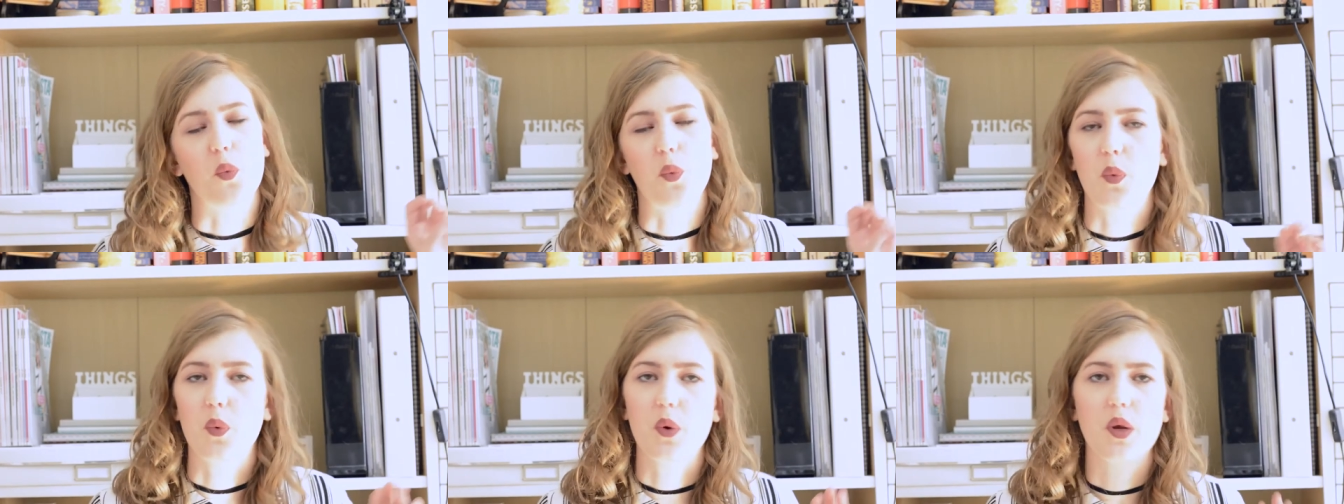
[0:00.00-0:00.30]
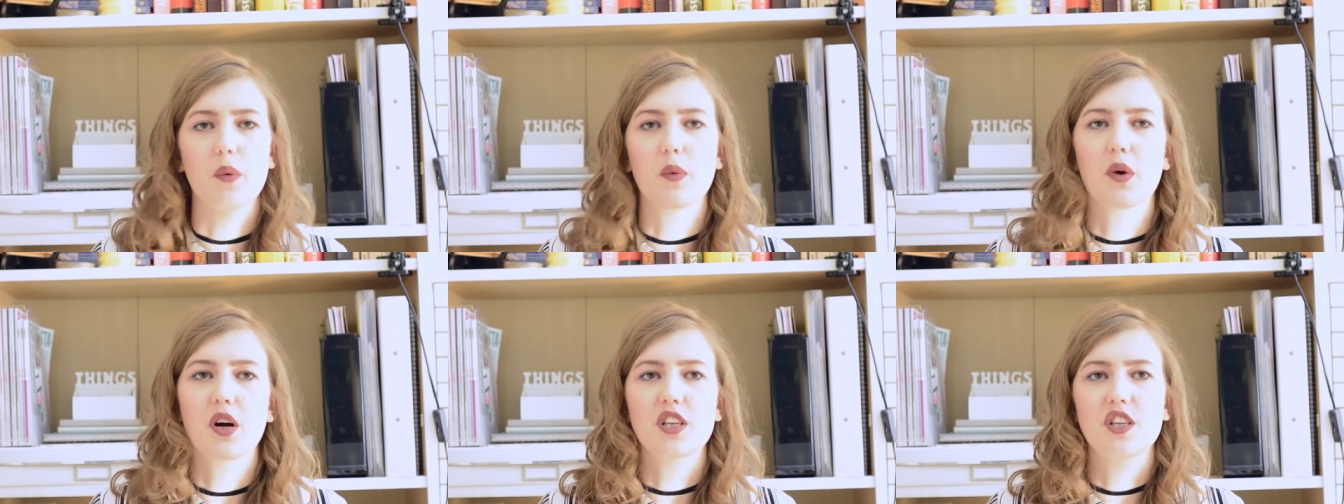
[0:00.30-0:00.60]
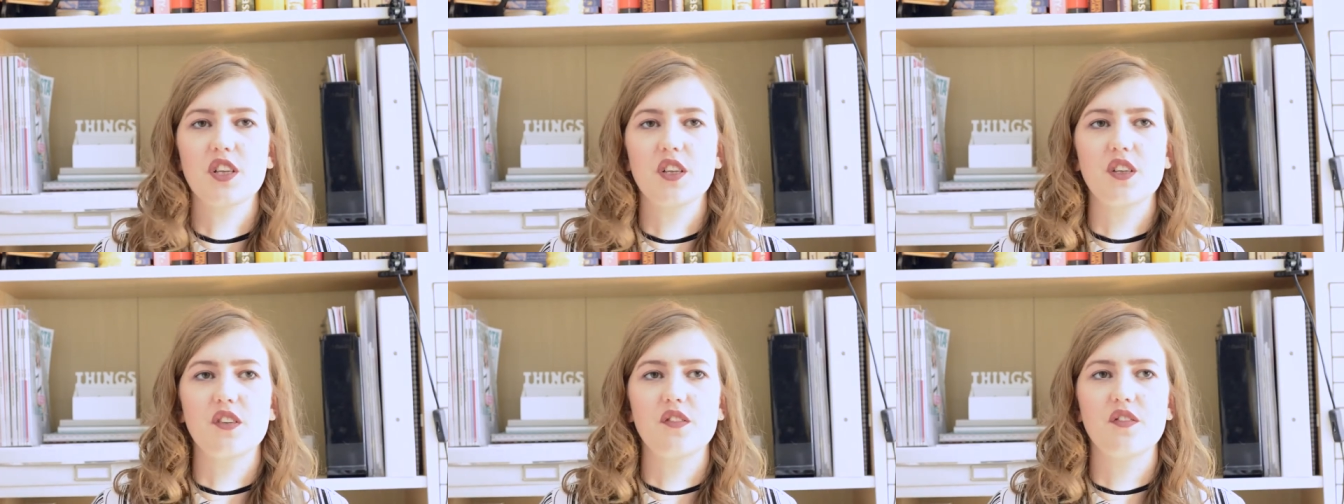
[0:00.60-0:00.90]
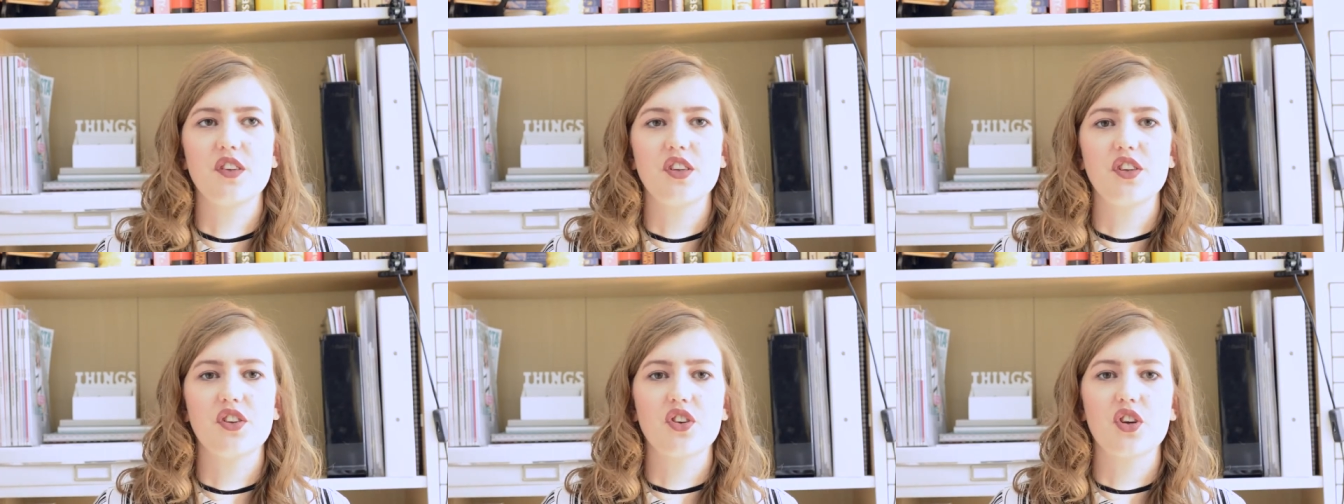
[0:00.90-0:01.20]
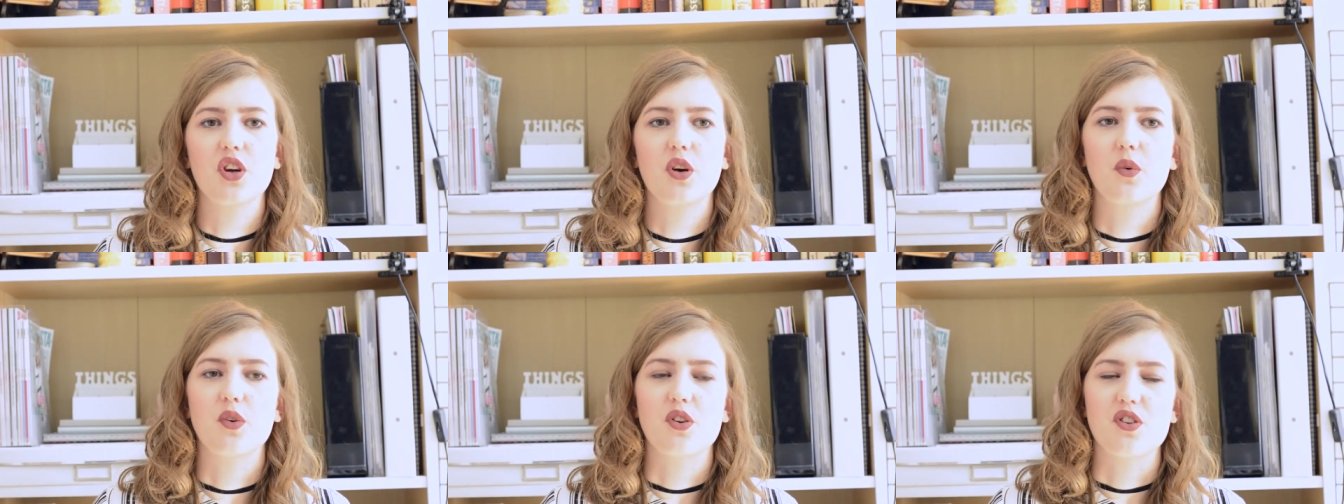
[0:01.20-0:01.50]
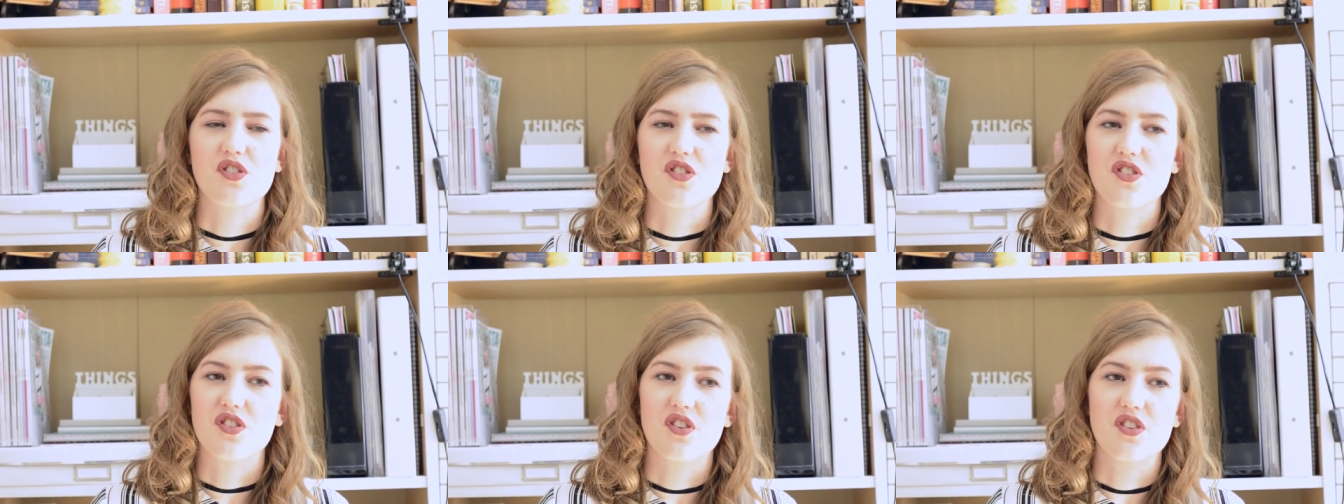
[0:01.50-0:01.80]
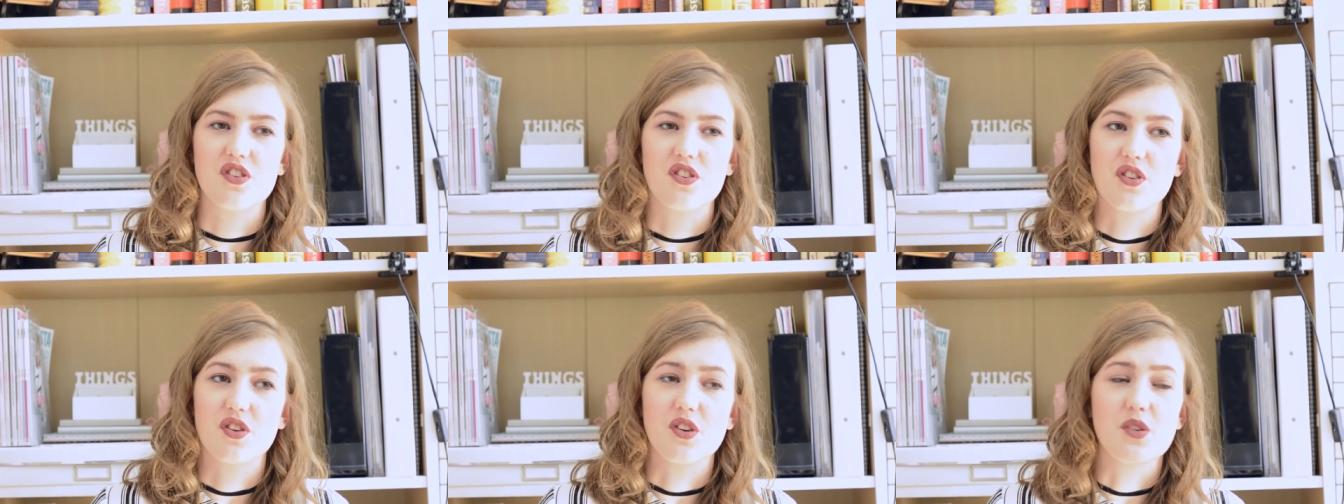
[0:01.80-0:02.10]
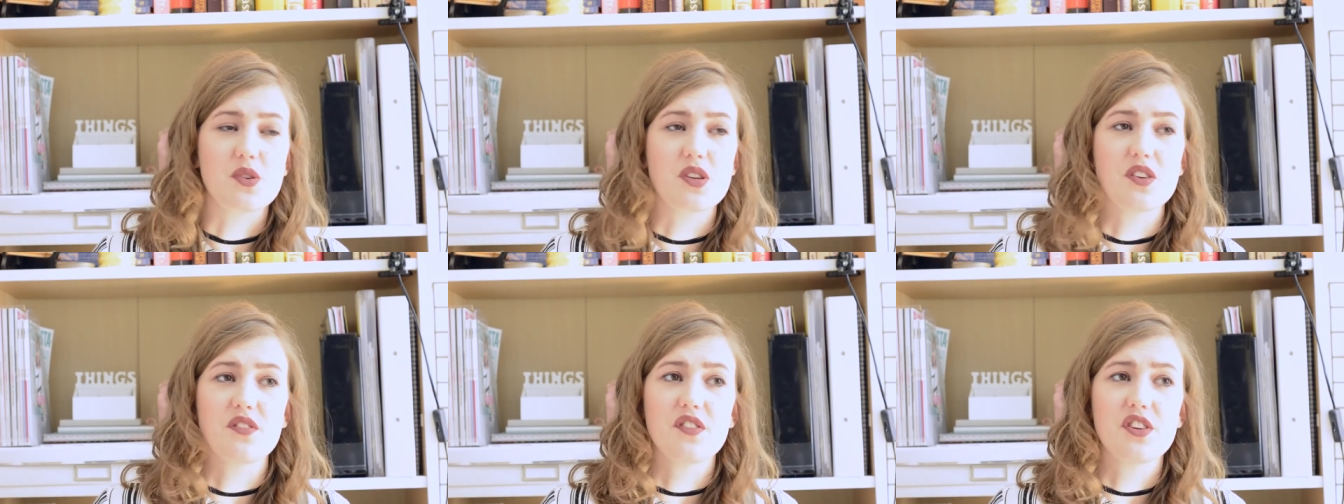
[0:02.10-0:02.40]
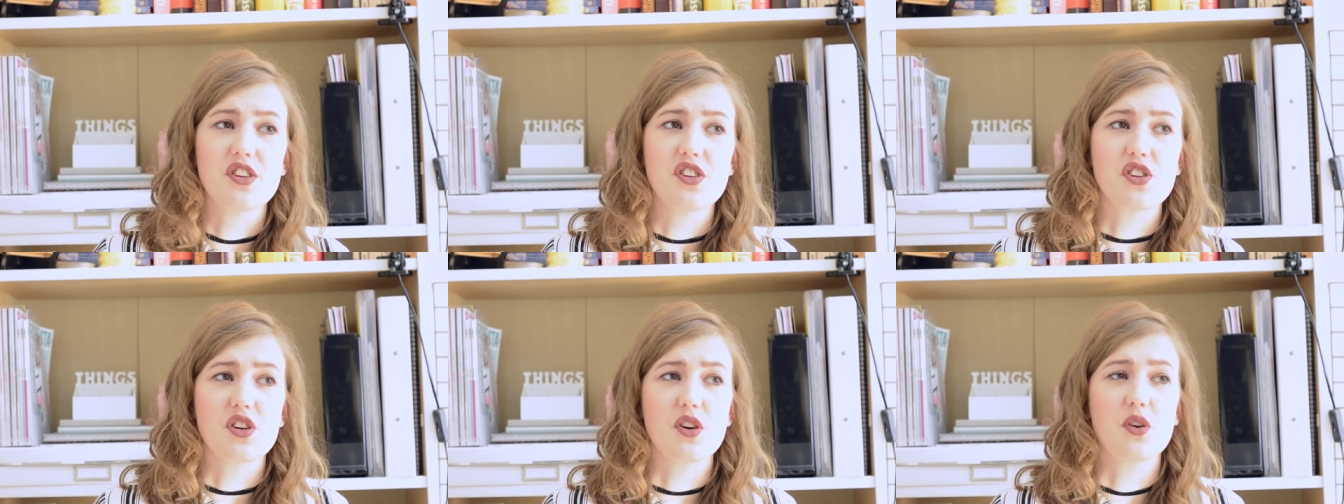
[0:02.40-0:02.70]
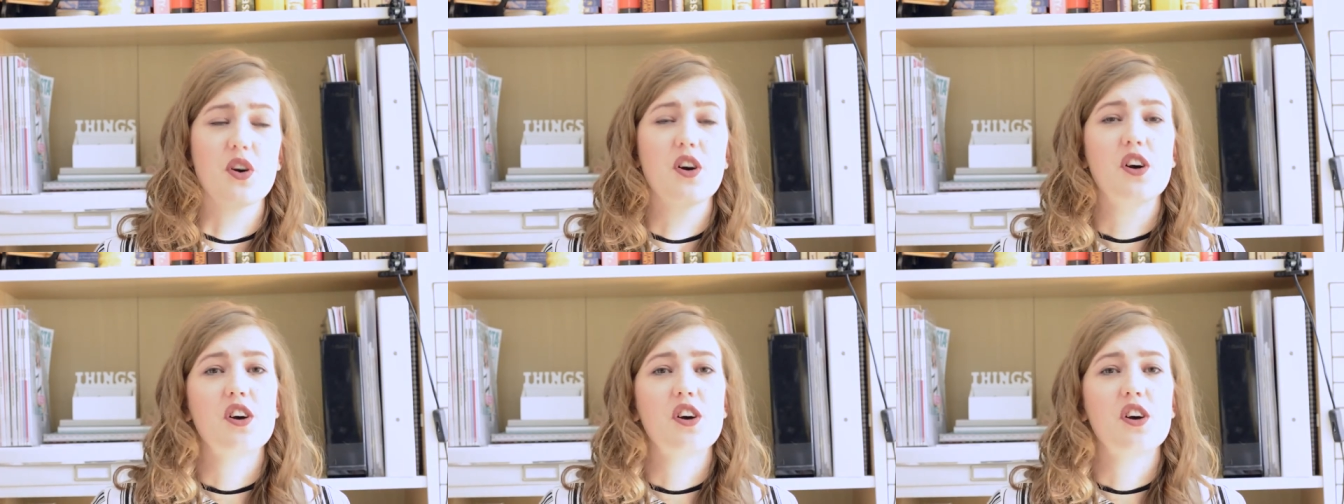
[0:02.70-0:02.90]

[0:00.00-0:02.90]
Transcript: rewatch a TV show or start a new TV show.